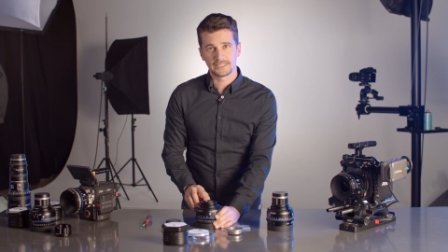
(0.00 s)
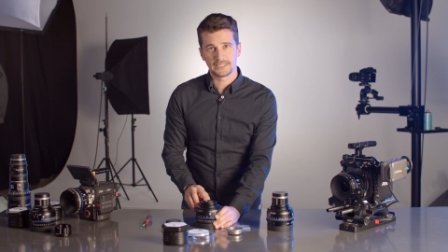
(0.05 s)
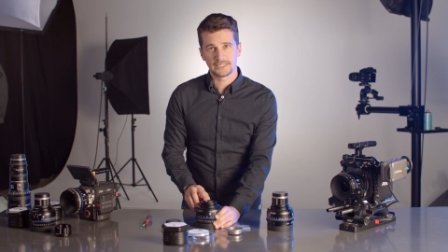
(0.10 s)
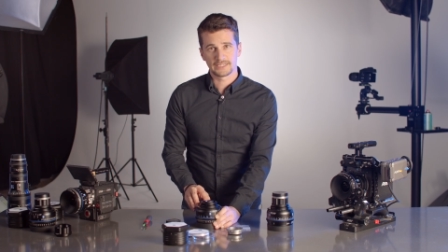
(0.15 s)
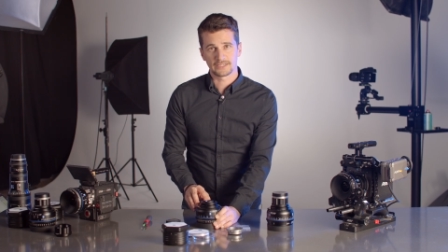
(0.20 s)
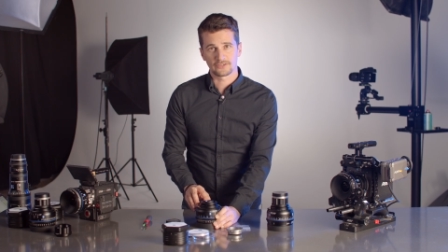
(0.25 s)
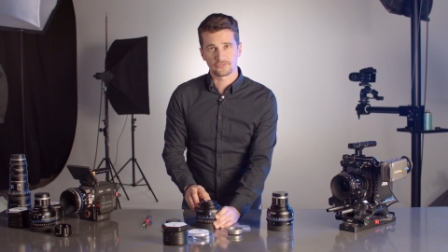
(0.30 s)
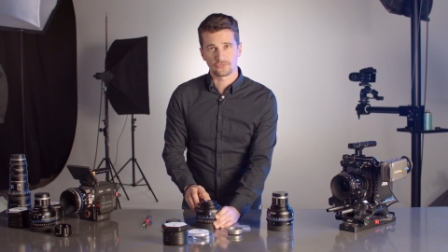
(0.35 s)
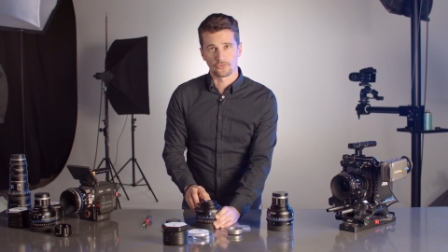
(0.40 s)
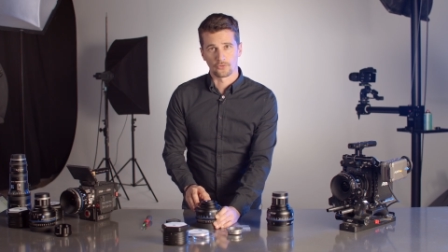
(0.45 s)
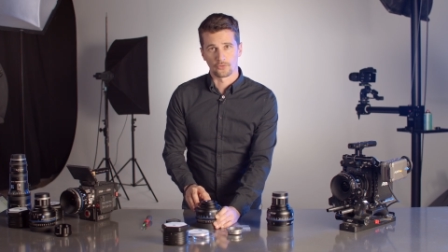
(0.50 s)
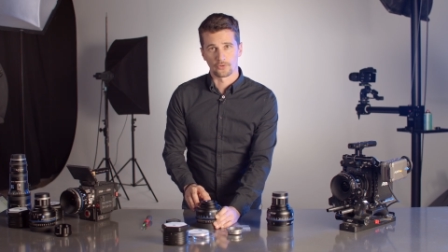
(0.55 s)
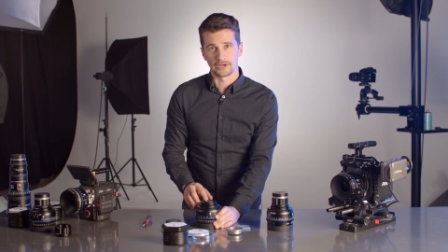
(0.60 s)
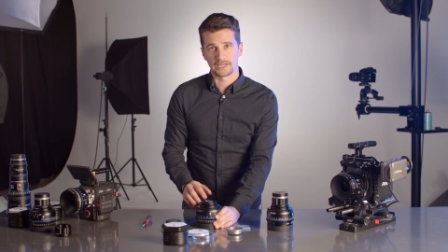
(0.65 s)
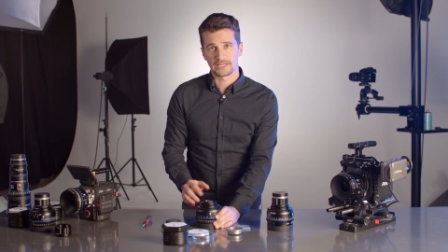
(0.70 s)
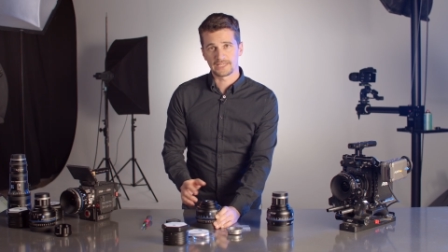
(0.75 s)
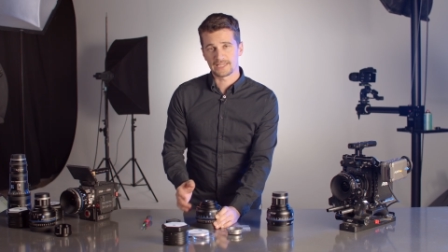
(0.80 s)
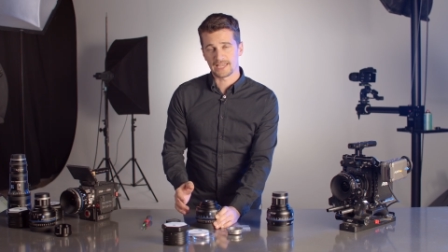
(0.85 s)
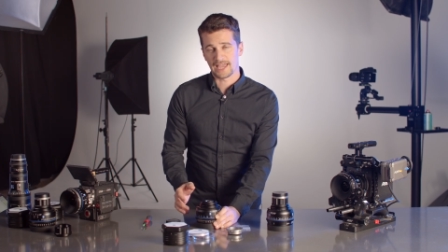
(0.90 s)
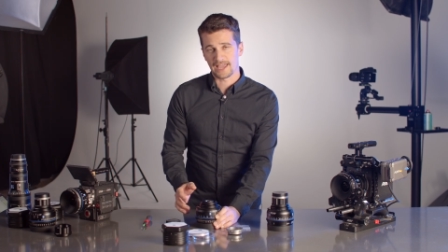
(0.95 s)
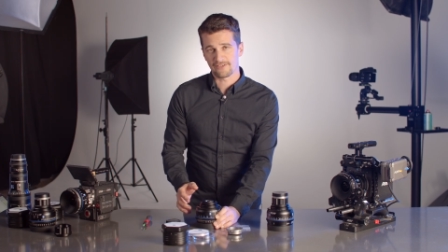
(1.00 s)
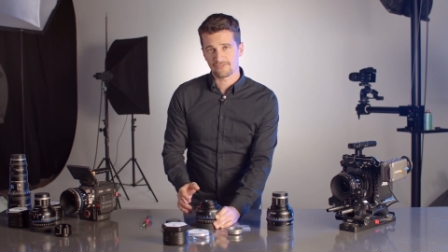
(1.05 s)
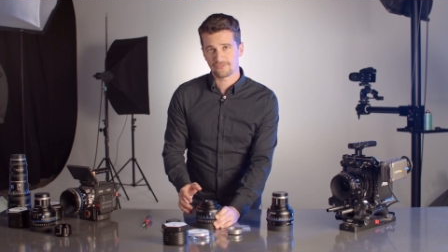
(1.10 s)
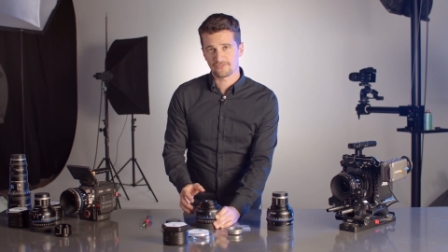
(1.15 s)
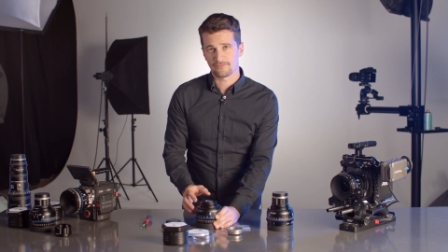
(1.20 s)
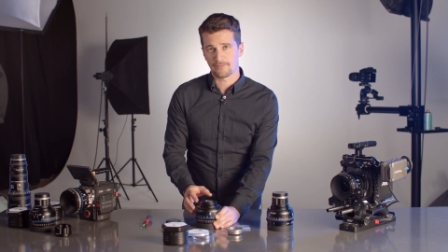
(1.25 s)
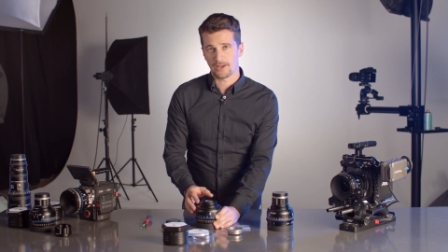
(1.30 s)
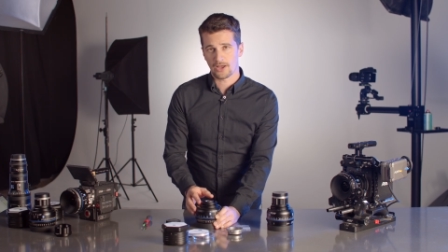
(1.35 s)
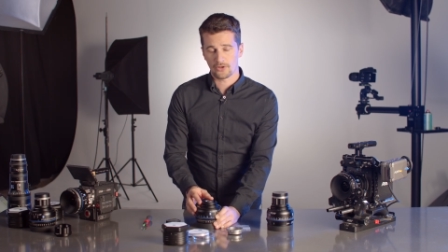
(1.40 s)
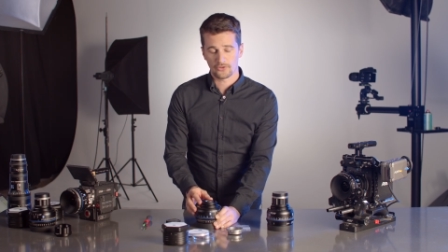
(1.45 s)
needed for
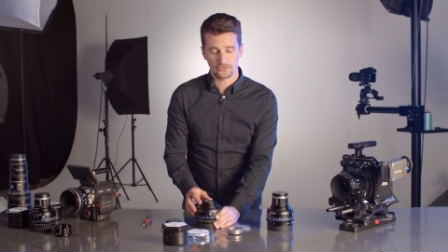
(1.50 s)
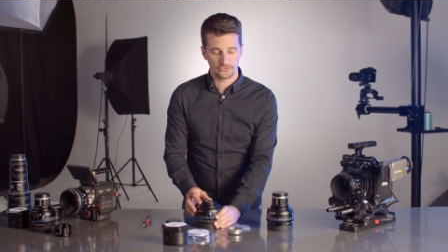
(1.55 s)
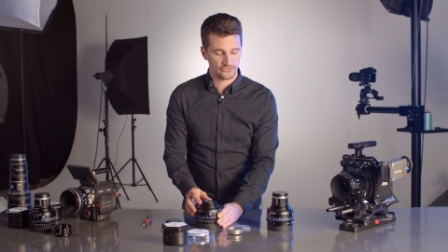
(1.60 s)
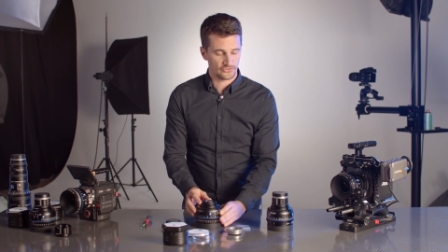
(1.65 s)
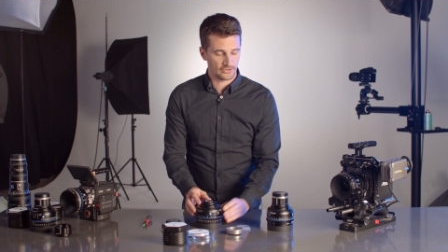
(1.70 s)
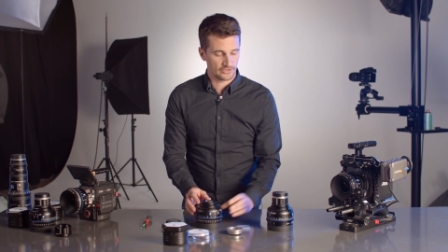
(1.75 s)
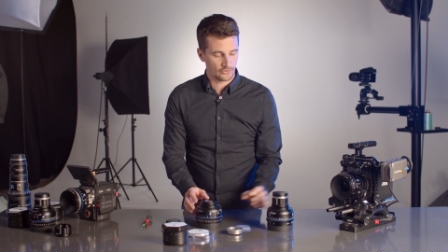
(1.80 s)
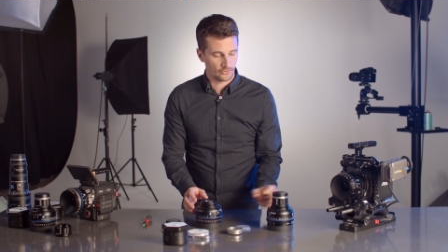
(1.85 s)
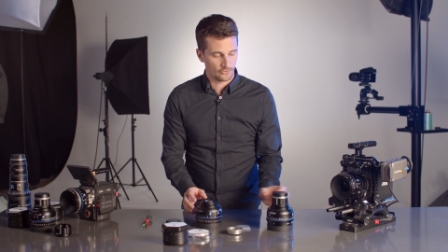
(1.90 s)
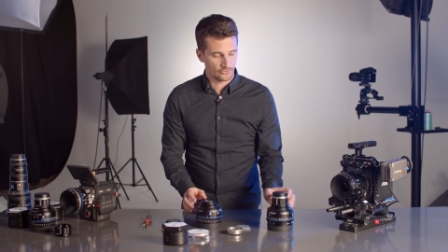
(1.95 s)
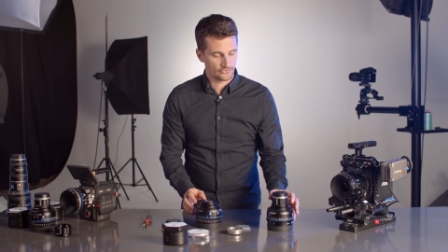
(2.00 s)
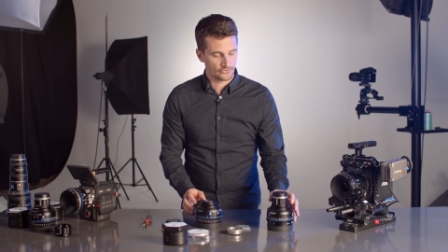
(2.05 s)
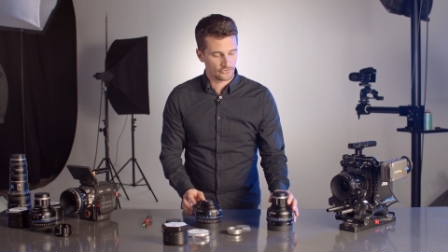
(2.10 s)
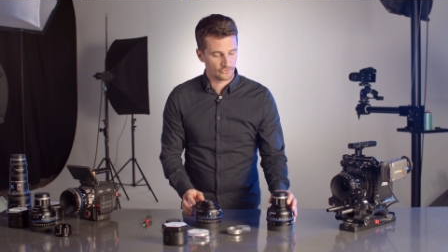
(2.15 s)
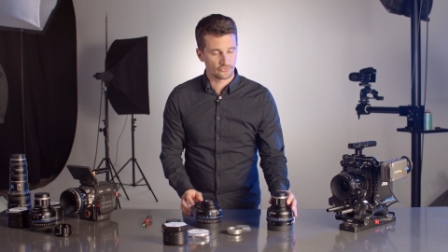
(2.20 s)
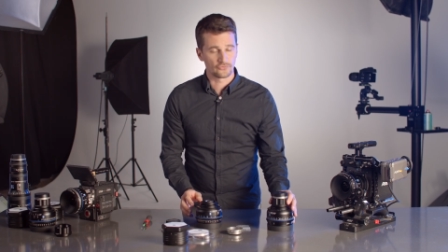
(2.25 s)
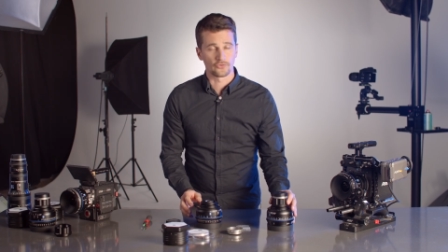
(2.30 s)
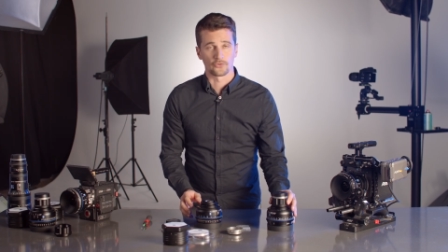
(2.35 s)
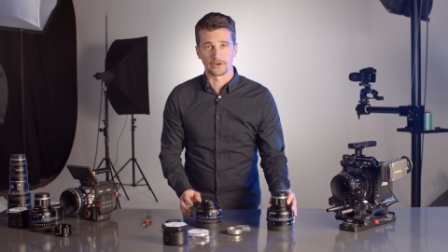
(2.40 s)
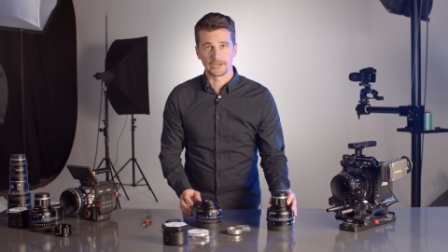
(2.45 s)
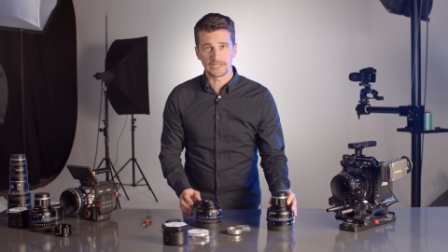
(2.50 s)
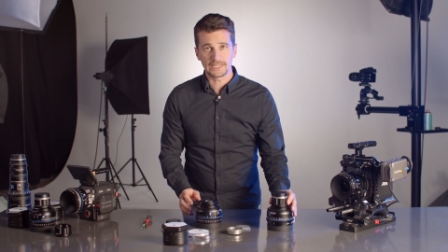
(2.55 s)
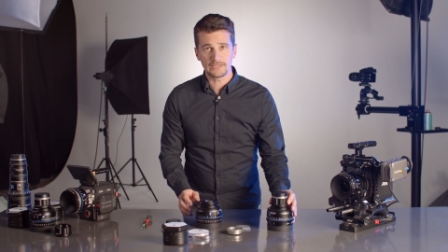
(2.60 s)
EF mounts and also for